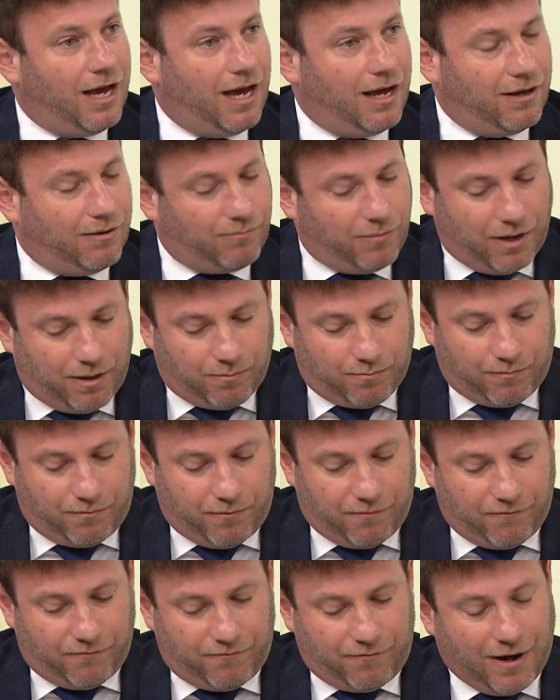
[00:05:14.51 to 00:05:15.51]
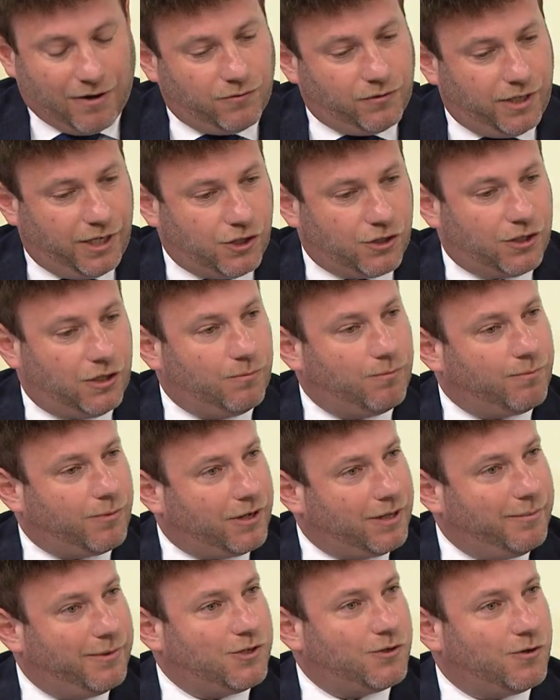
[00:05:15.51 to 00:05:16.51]
a foundational
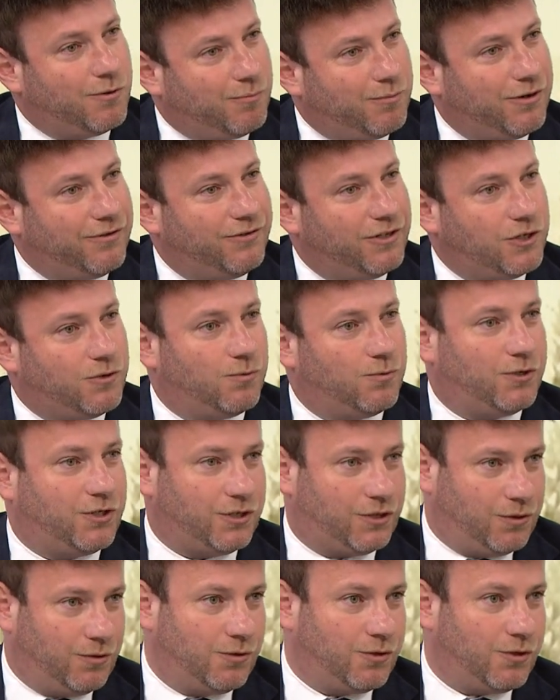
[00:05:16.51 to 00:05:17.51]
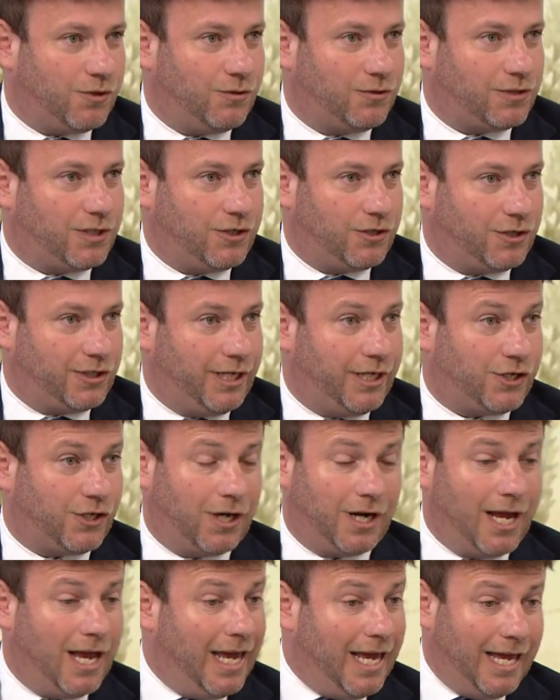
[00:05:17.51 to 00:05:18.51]
parliamentary privilege, which is to introduce legislation.